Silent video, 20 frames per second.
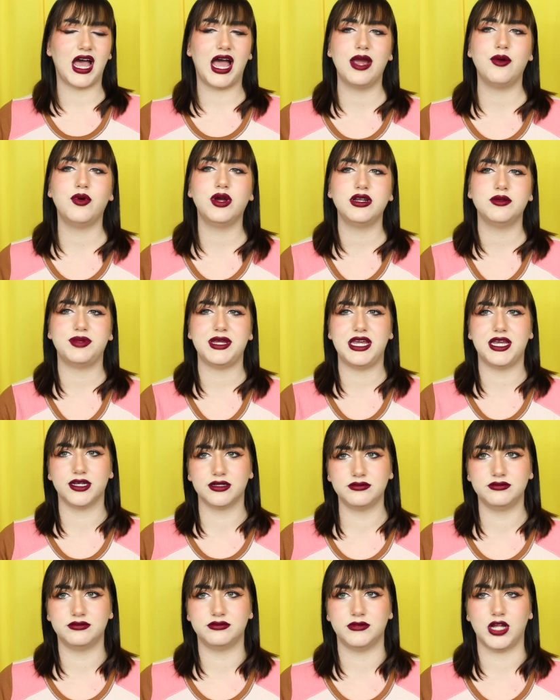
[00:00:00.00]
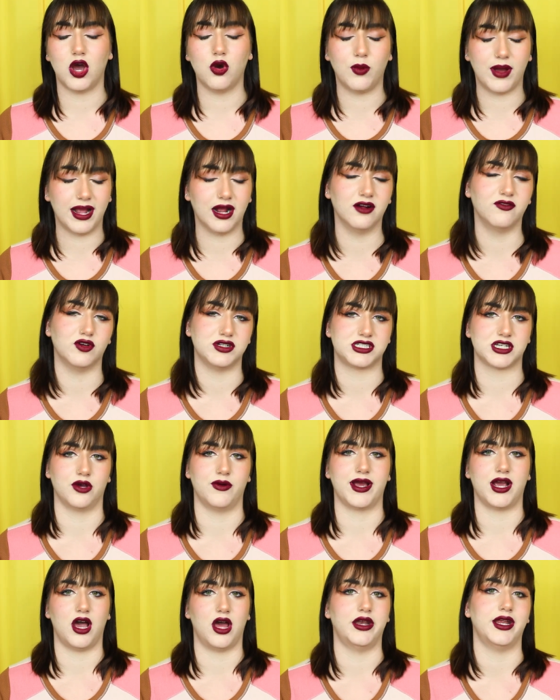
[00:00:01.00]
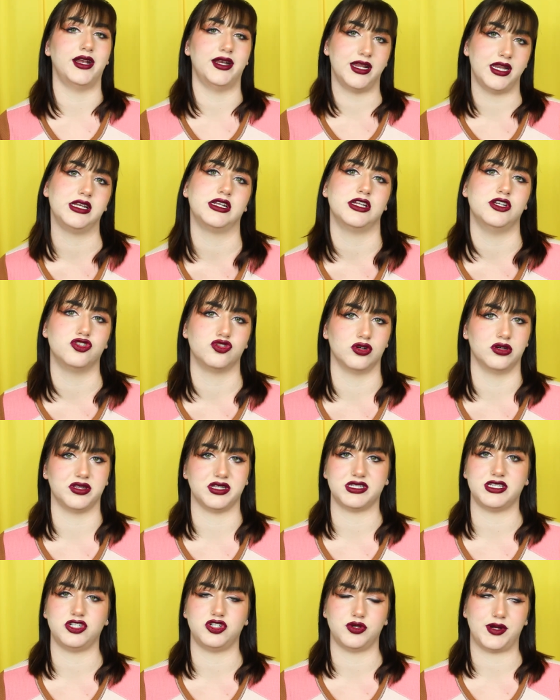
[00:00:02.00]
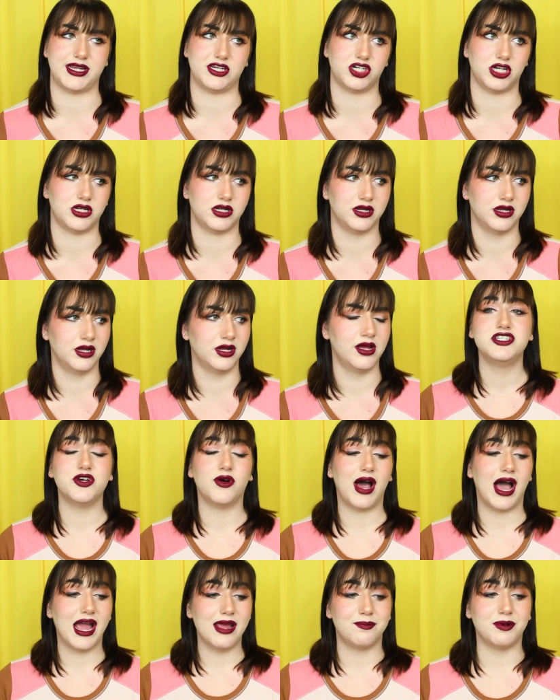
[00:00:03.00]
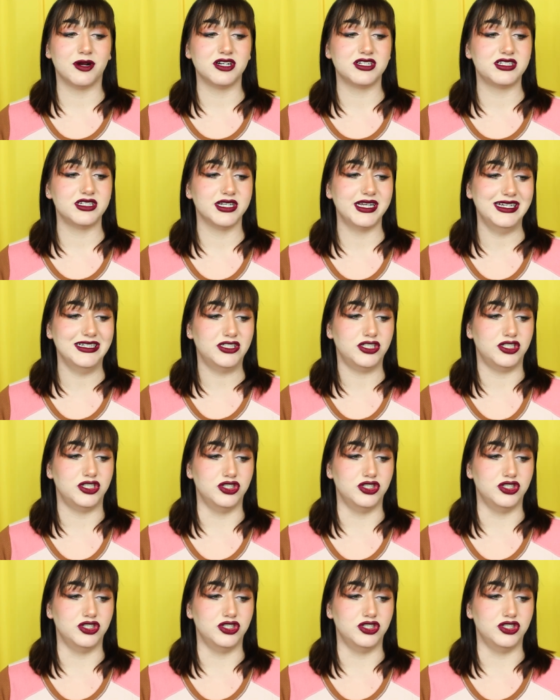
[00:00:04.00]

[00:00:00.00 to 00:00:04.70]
I want to be aware of what's going on and in control of the situation. So I personally